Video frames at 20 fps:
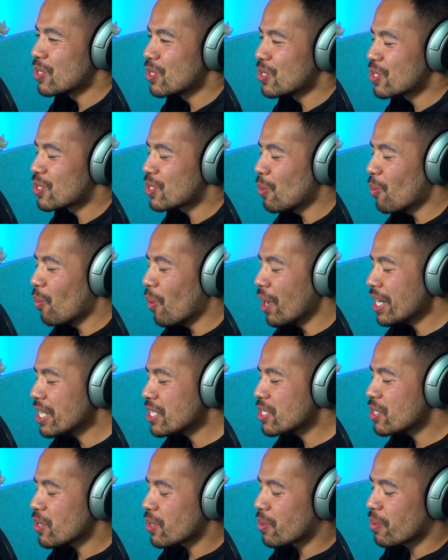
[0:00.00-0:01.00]
so what
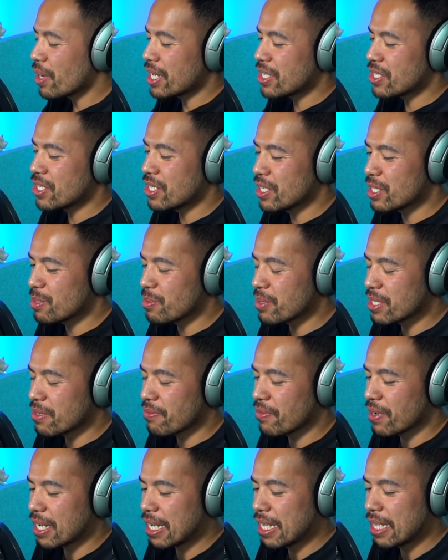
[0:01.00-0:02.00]
is your question
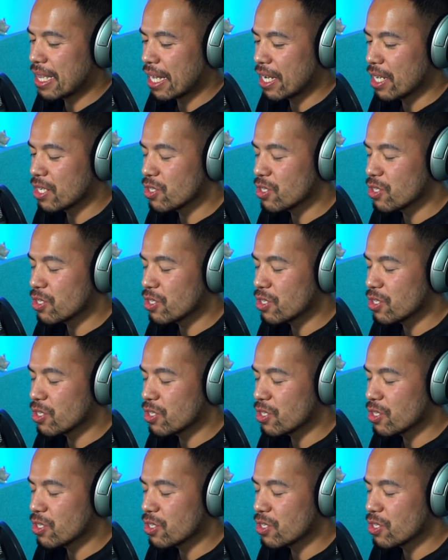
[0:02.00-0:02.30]
specifically then?